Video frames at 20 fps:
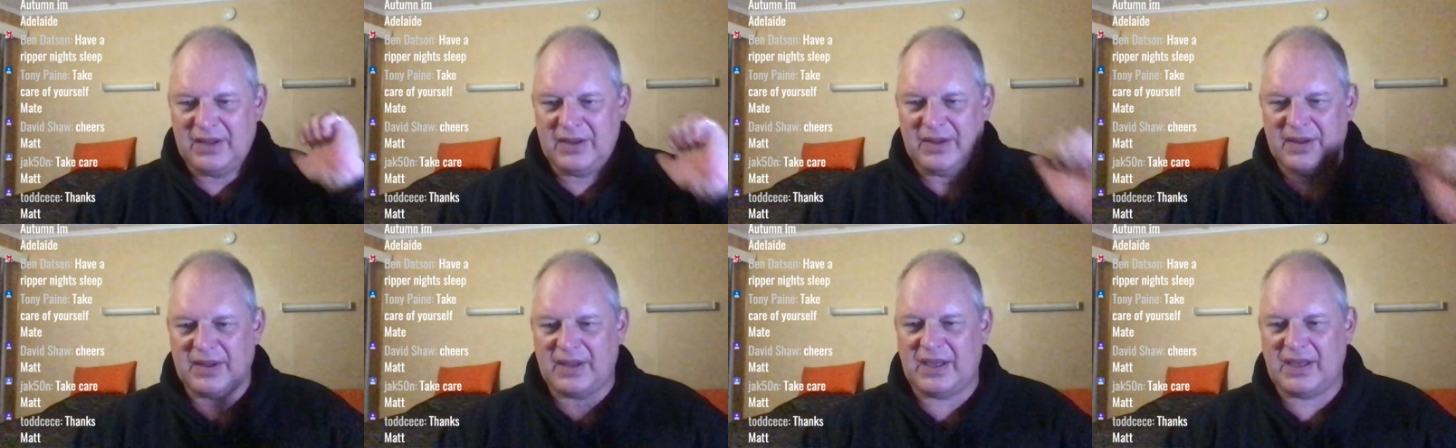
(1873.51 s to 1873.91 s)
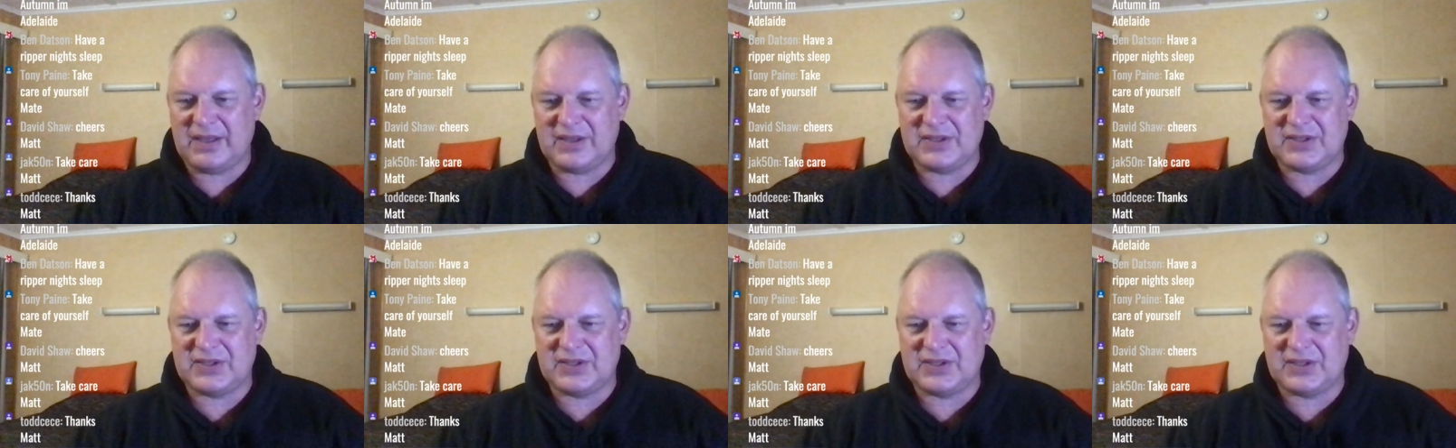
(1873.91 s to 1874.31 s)

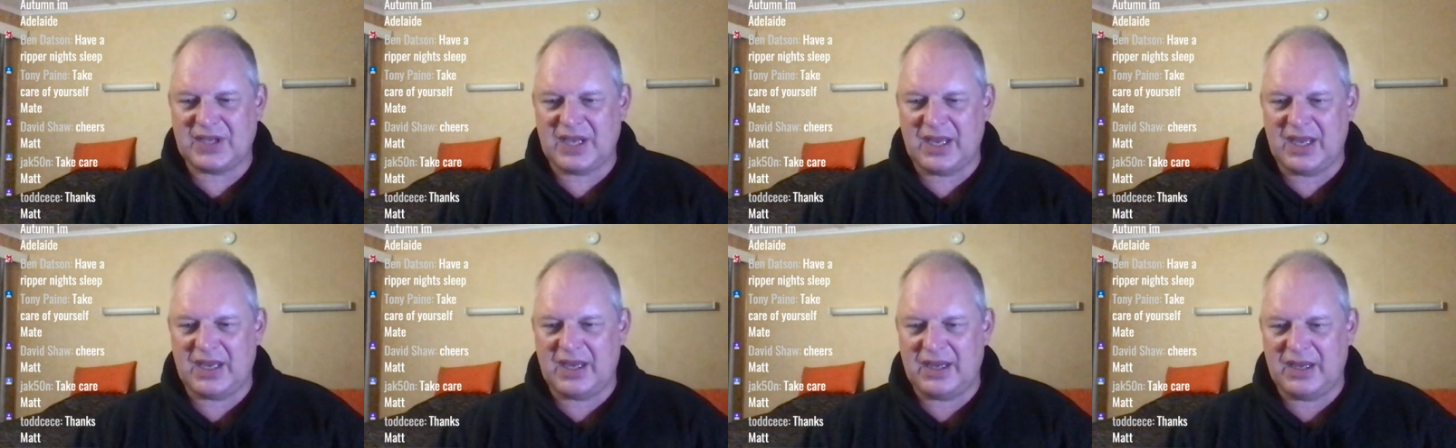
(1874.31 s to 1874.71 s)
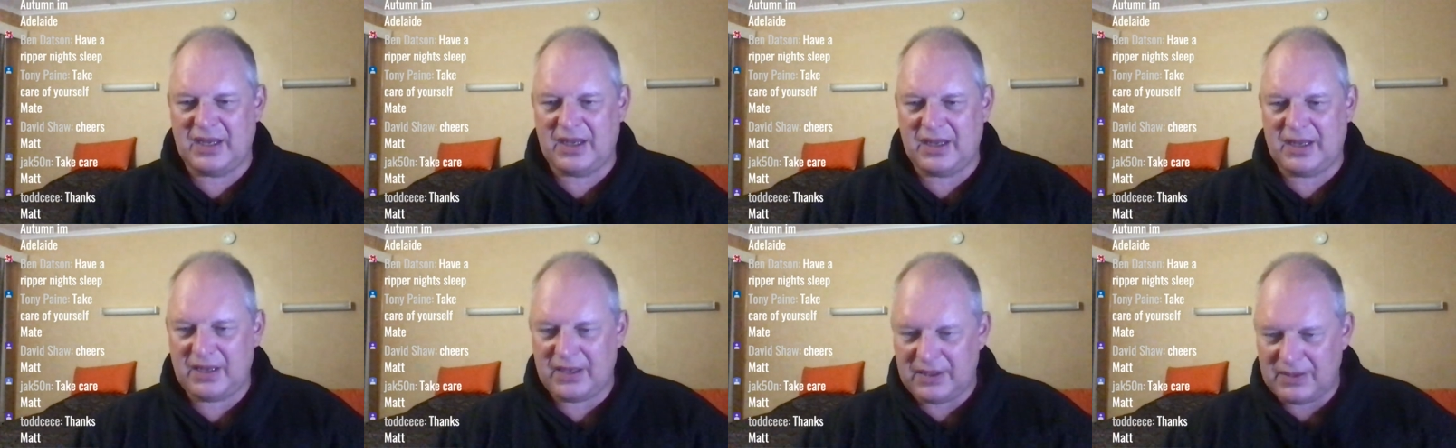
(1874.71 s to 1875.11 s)
Thanks,
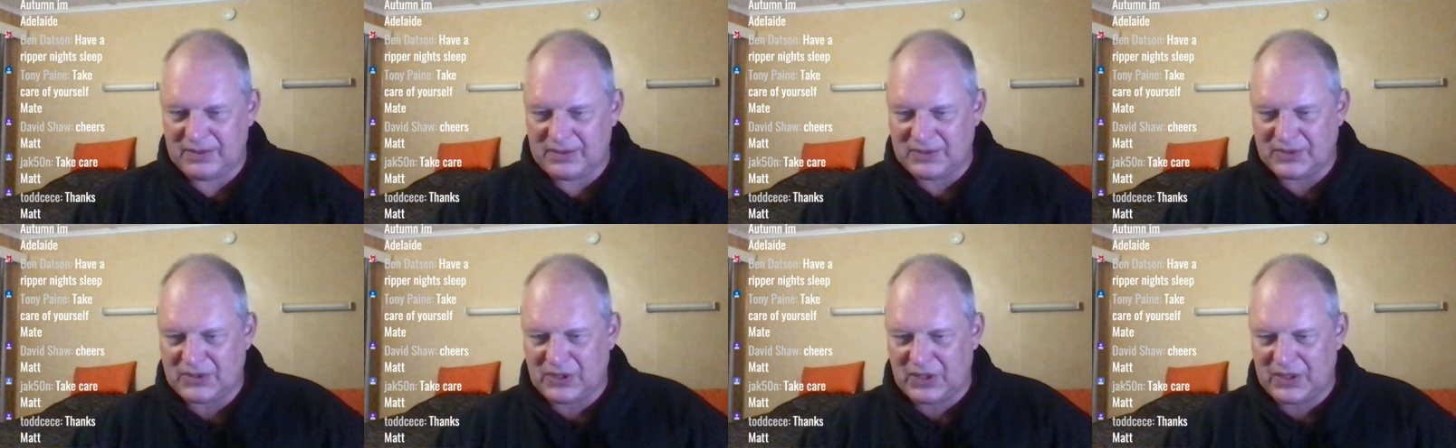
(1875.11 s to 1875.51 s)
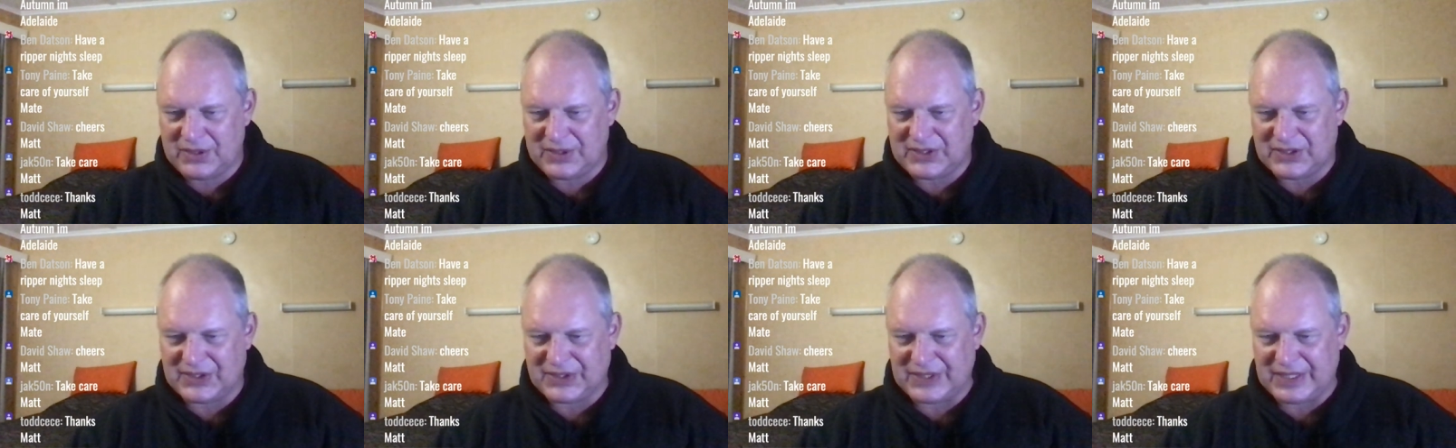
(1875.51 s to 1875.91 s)
Todd
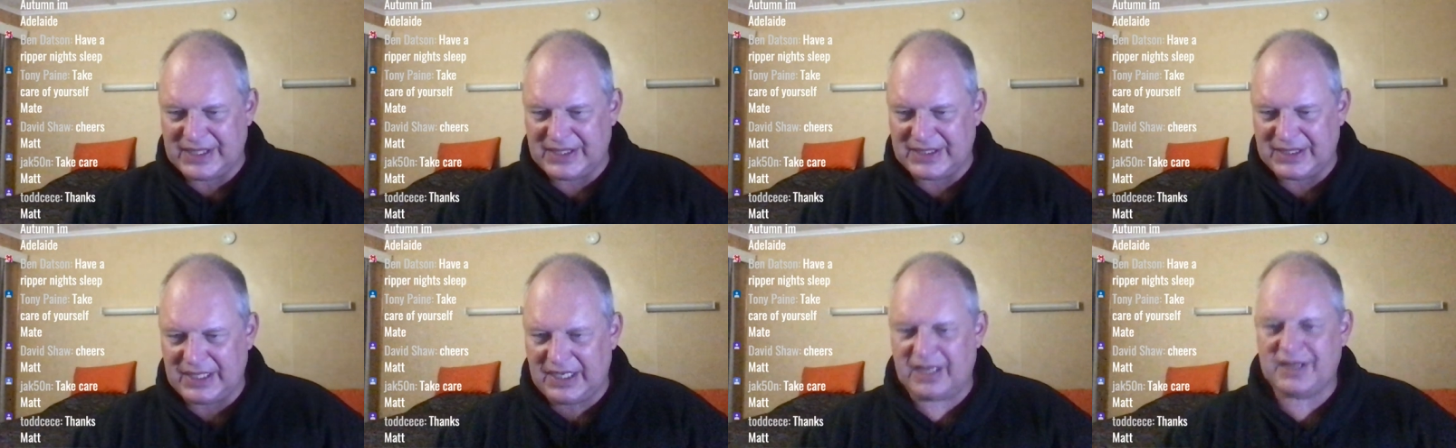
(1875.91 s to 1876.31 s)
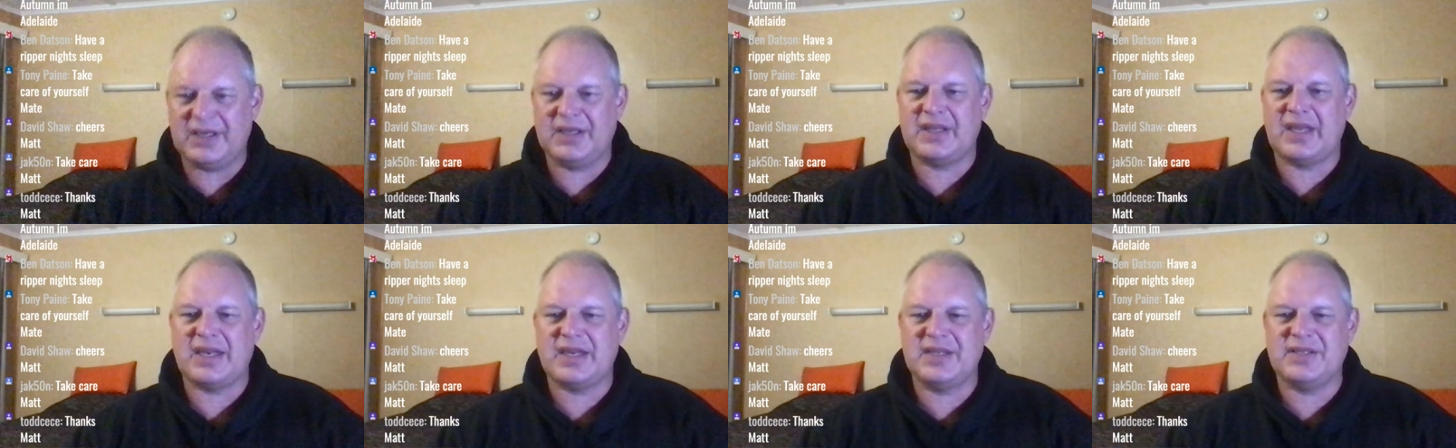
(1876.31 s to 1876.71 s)
Cece, I think
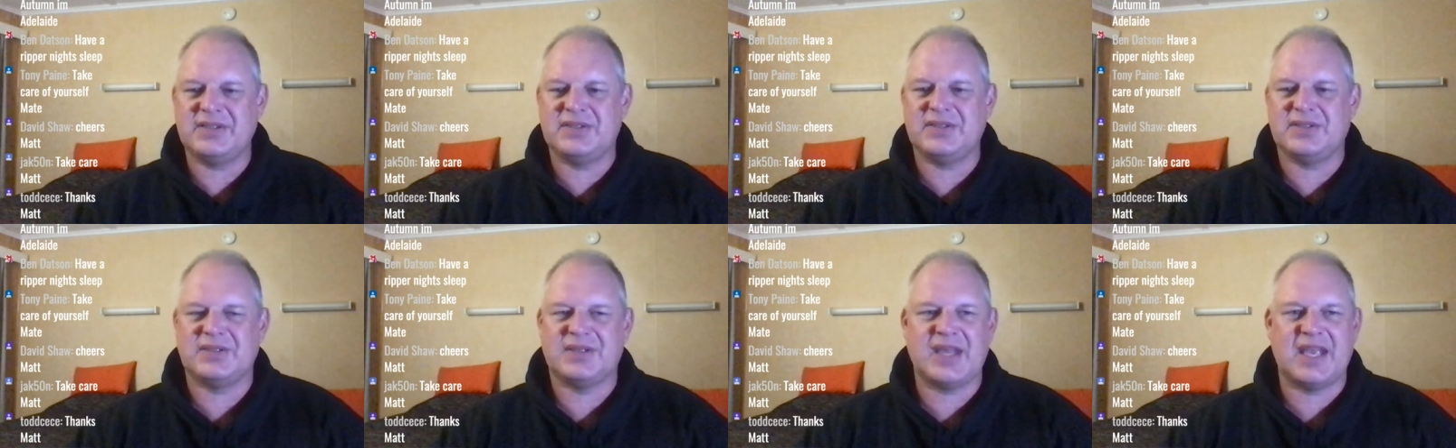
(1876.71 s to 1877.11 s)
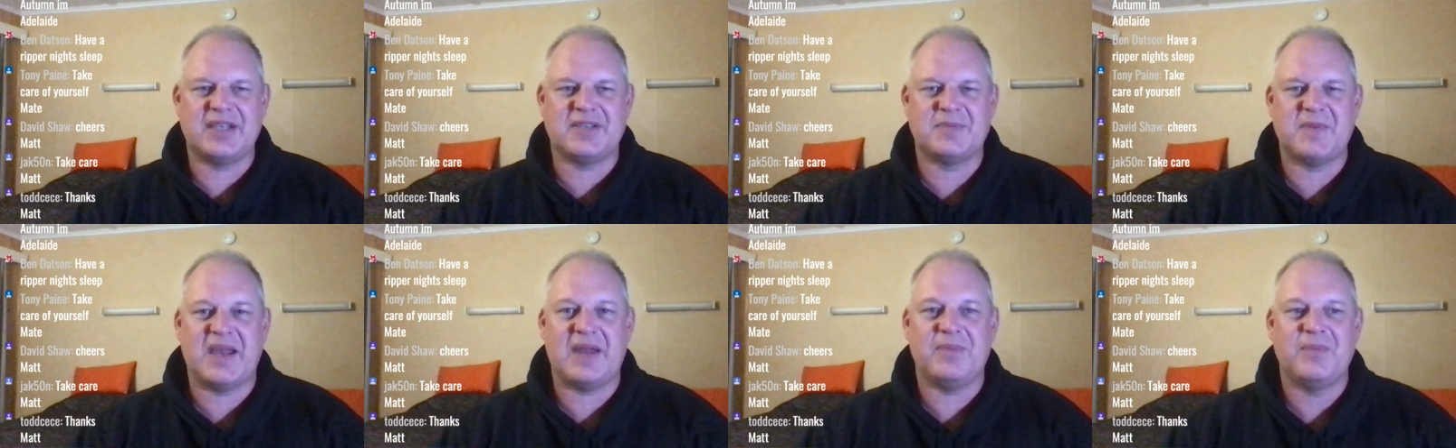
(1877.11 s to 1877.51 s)
that is.
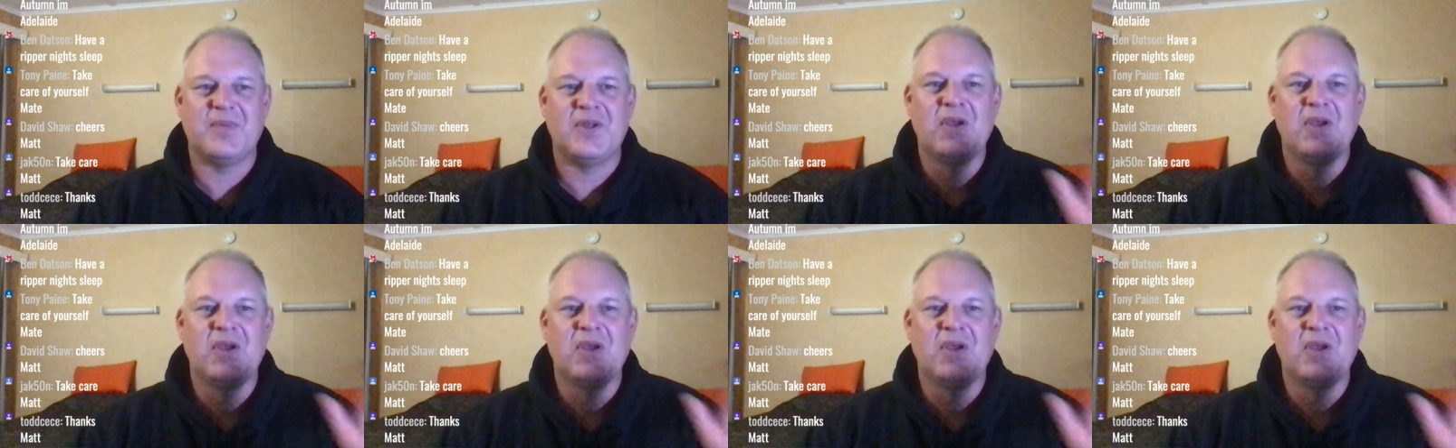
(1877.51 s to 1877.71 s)
Thanks, Matt.